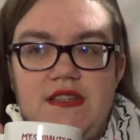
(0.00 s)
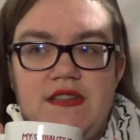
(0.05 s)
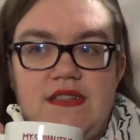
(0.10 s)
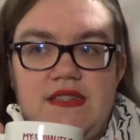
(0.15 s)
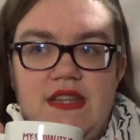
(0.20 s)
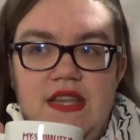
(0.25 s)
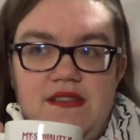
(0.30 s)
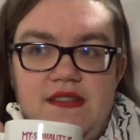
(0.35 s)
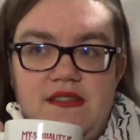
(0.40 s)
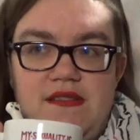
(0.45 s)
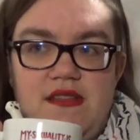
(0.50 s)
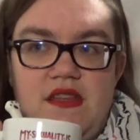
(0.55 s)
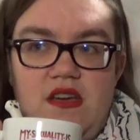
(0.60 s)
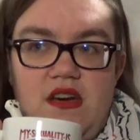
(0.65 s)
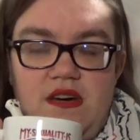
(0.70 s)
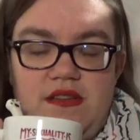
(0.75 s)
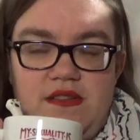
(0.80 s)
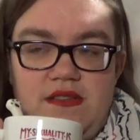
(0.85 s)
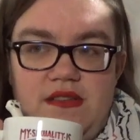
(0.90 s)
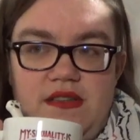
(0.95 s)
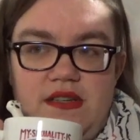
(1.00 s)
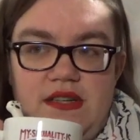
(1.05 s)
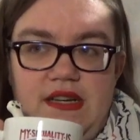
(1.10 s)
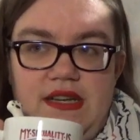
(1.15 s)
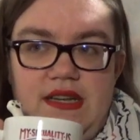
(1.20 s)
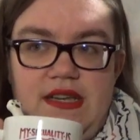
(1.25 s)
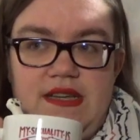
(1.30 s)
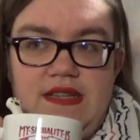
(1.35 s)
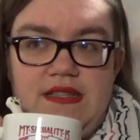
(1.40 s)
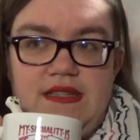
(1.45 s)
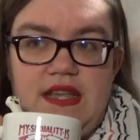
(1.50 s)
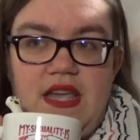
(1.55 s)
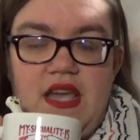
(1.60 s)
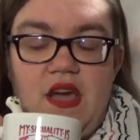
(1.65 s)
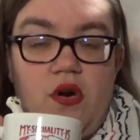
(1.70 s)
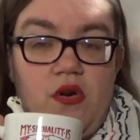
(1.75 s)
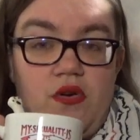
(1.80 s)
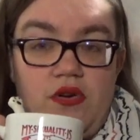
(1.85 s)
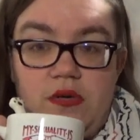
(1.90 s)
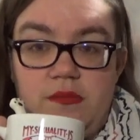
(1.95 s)
to say that the author is a
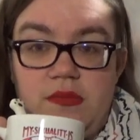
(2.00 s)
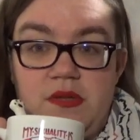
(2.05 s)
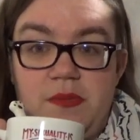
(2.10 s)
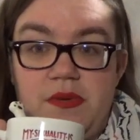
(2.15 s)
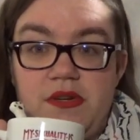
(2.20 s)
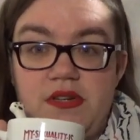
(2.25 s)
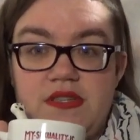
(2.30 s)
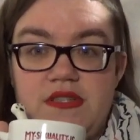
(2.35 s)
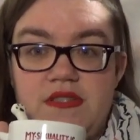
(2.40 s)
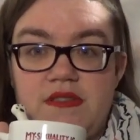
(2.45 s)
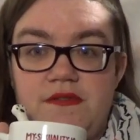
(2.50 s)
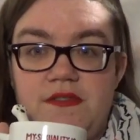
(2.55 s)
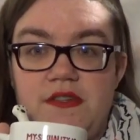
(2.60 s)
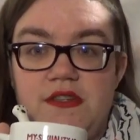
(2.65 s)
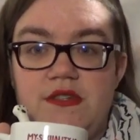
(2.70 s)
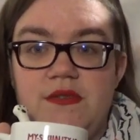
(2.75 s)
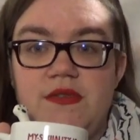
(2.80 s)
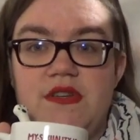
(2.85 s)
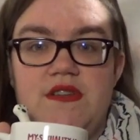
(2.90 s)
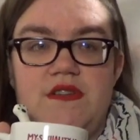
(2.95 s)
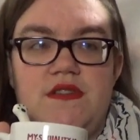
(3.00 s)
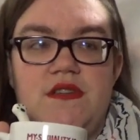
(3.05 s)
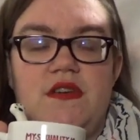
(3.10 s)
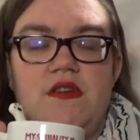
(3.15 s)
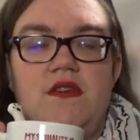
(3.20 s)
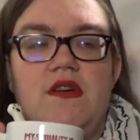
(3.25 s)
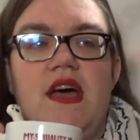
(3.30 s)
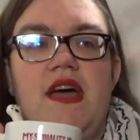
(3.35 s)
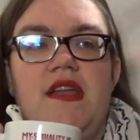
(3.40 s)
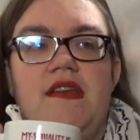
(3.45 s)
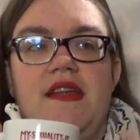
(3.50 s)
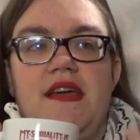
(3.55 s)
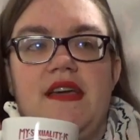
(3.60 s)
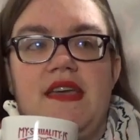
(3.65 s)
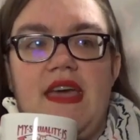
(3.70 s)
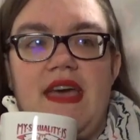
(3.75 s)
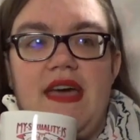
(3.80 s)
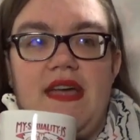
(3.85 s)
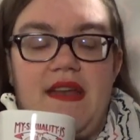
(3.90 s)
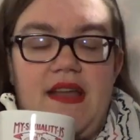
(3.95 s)
horrible person for doing so, and
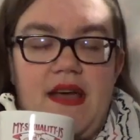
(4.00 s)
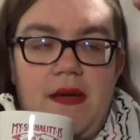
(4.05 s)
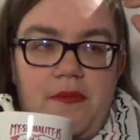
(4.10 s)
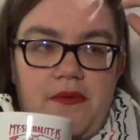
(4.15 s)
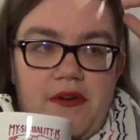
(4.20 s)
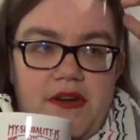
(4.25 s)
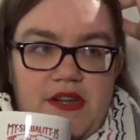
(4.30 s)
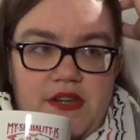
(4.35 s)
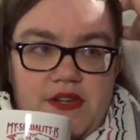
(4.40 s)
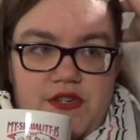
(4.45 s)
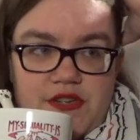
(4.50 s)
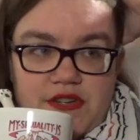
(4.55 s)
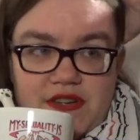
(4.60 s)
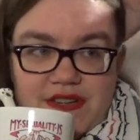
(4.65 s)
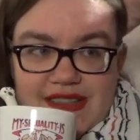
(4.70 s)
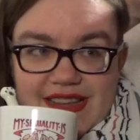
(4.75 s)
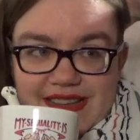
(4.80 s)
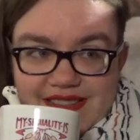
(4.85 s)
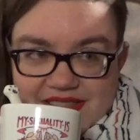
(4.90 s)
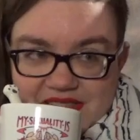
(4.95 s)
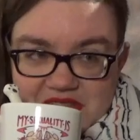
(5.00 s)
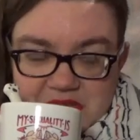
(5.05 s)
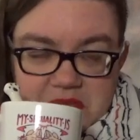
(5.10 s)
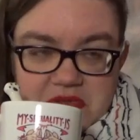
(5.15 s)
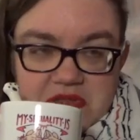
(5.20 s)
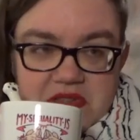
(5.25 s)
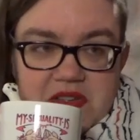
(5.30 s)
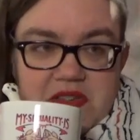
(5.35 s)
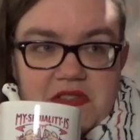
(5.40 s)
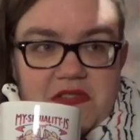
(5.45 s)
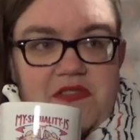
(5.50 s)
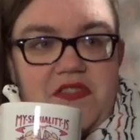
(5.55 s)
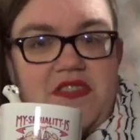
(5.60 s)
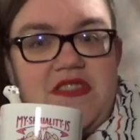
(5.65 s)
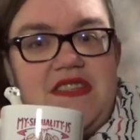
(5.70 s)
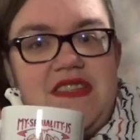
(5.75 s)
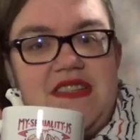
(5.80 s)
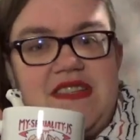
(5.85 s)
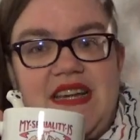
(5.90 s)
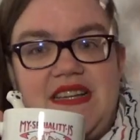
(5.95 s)
again, I'm pretty sure that this was also
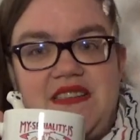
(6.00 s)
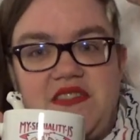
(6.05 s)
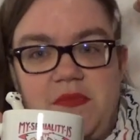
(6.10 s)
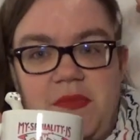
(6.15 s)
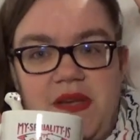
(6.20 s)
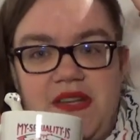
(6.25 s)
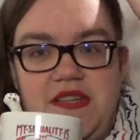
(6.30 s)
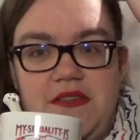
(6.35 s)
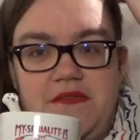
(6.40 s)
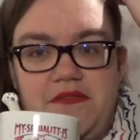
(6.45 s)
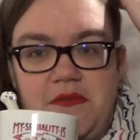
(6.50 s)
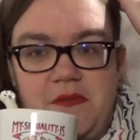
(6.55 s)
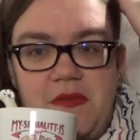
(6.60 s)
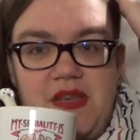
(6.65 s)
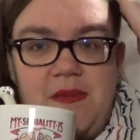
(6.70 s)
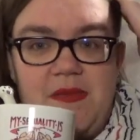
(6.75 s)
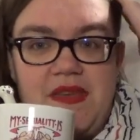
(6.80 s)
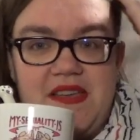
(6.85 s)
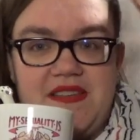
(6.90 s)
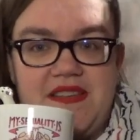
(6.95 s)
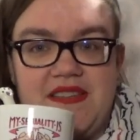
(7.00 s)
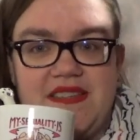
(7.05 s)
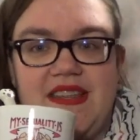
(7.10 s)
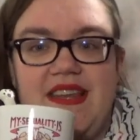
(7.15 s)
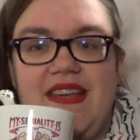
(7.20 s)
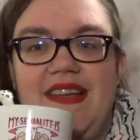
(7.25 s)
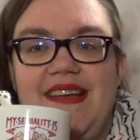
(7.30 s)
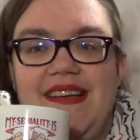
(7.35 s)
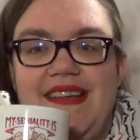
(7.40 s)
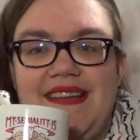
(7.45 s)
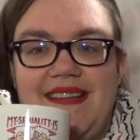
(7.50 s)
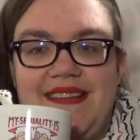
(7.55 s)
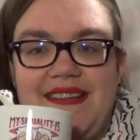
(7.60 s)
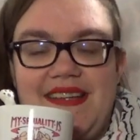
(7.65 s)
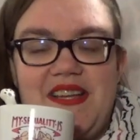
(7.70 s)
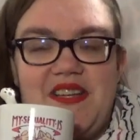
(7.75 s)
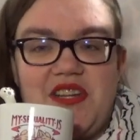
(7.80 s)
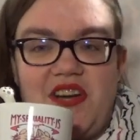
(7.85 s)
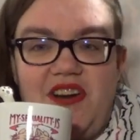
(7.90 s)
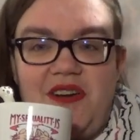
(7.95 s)
just exacerbated for me because
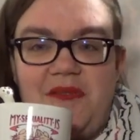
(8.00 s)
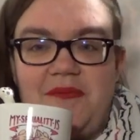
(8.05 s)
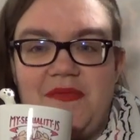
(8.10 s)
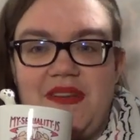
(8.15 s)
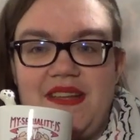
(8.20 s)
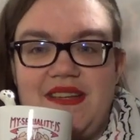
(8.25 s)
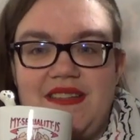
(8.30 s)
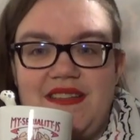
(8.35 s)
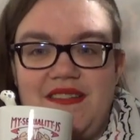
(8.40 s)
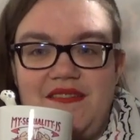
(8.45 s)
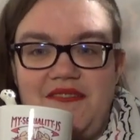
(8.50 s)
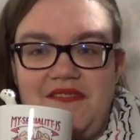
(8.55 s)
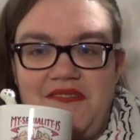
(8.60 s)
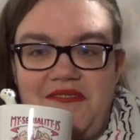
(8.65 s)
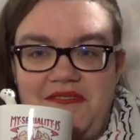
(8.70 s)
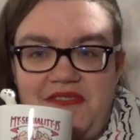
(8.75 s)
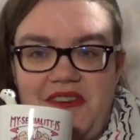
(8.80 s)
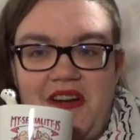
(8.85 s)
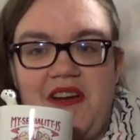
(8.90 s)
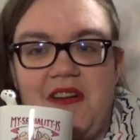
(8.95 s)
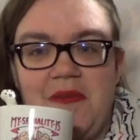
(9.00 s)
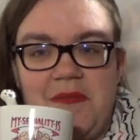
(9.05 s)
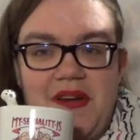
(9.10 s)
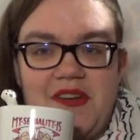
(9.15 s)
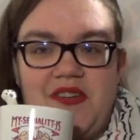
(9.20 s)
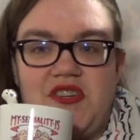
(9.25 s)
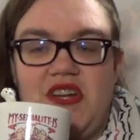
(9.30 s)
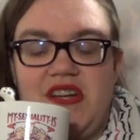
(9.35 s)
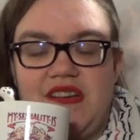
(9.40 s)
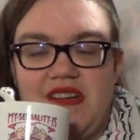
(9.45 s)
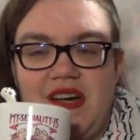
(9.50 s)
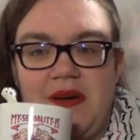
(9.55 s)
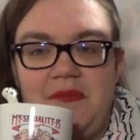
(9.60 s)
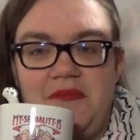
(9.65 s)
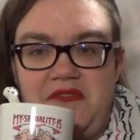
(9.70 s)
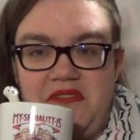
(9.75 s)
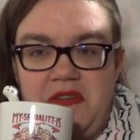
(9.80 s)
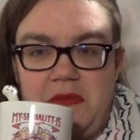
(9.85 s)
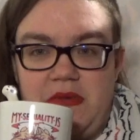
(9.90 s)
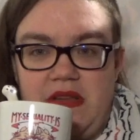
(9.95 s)
the term very much
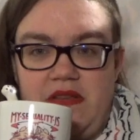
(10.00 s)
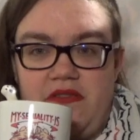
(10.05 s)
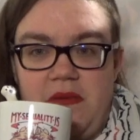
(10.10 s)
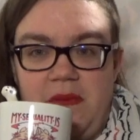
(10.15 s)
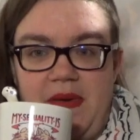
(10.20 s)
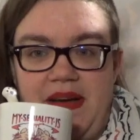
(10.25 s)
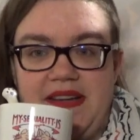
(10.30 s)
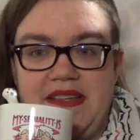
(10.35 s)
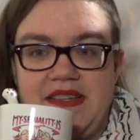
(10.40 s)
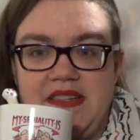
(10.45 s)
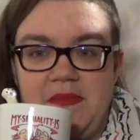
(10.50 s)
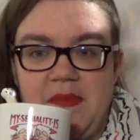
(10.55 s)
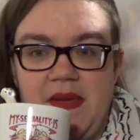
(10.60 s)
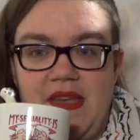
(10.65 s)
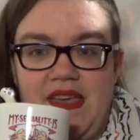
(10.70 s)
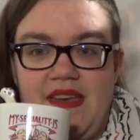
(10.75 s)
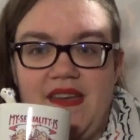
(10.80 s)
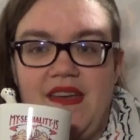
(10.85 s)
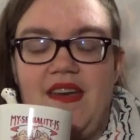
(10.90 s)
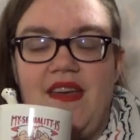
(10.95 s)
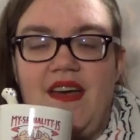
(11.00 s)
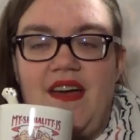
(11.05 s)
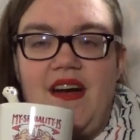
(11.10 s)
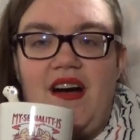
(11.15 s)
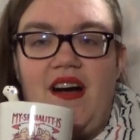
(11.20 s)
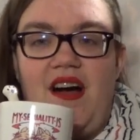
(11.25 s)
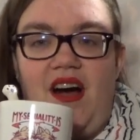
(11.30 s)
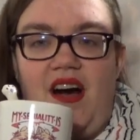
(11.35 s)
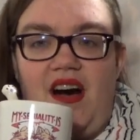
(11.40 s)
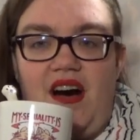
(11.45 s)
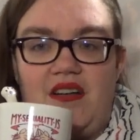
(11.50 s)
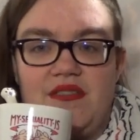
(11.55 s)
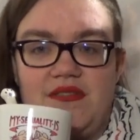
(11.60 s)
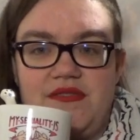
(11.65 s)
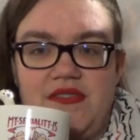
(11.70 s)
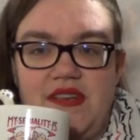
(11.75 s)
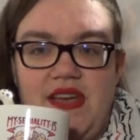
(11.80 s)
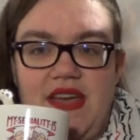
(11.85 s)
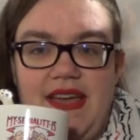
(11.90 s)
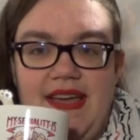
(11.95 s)
uncomfortably reminded me
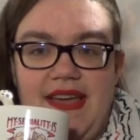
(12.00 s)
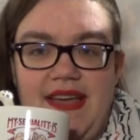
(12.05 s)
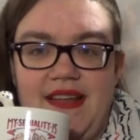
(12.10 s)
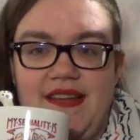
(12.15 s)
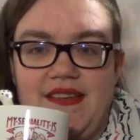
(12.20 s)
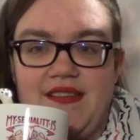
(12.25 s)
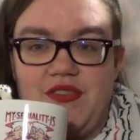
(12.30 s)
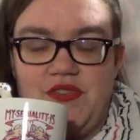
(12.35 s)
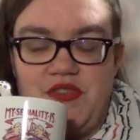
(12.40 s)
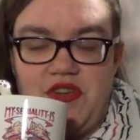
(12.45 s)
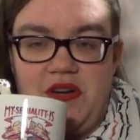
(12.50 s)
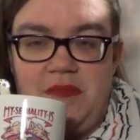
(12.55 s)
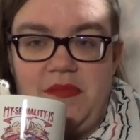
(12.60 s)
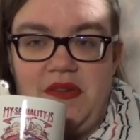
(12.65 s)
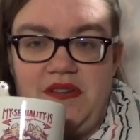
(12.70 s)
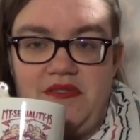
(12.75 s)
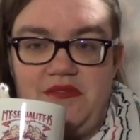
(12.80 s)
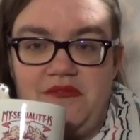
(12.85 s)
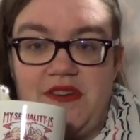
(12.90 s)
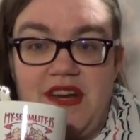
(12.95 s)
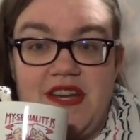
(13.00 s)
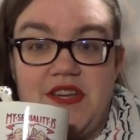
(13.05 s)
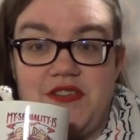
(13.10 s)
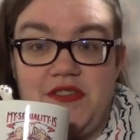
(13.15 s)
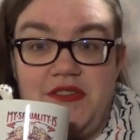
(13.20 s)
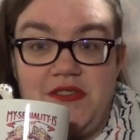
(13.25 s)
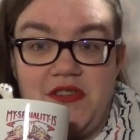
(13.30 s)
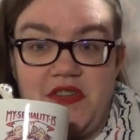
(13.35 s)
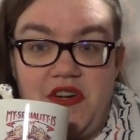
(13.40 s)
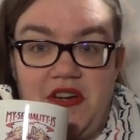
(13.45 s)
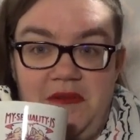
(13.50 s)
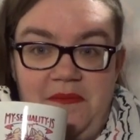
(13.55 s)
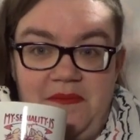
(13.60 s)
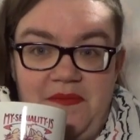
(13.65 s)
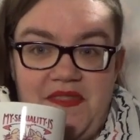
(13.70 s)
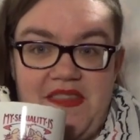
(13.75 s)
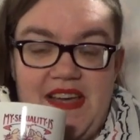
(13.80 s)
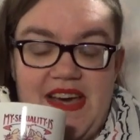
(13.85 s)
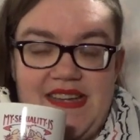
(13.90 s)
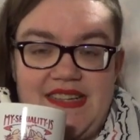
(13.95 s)
of a German racial term
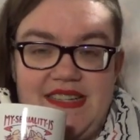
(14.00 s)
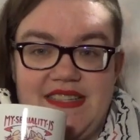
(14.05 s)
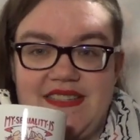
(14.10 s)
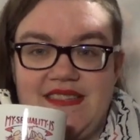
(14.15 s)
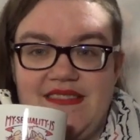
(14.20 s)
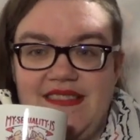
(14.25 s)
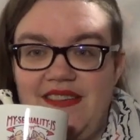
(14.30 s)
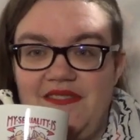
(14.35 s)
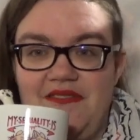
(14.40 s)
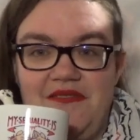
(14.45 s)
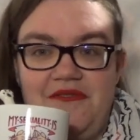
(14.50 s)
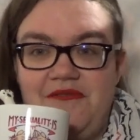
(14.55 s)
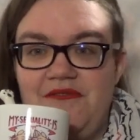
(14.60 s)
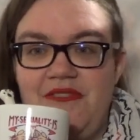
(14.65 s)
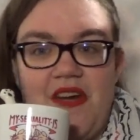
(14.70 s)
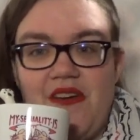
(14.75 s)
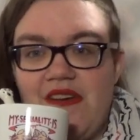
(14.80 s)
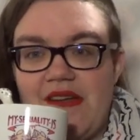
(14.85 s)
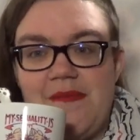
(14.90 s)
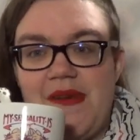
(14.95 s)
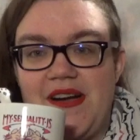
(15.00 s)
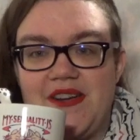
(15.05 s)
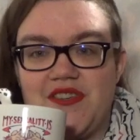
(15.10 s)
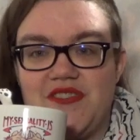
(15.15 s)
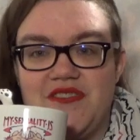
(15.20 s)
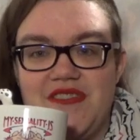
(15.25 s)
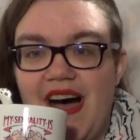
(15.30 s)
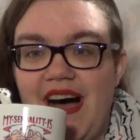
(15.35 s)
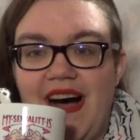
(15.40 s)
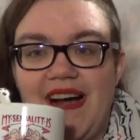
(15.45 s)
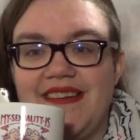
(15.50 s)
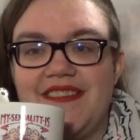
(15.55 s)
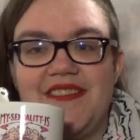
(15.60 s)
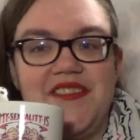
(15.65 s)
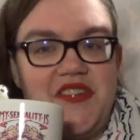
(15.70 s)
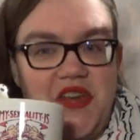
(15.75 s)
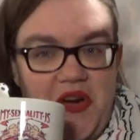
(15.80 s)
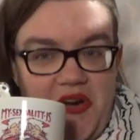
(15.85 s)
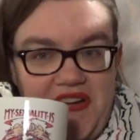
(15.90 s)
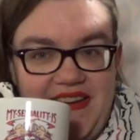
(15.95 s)
that is very much
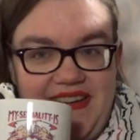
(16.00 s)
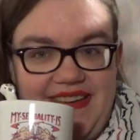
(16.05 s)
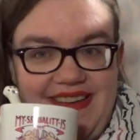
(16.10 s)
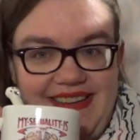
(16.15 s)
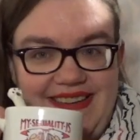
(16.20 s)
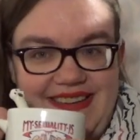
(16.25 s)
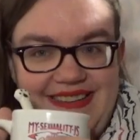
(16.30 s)
not good.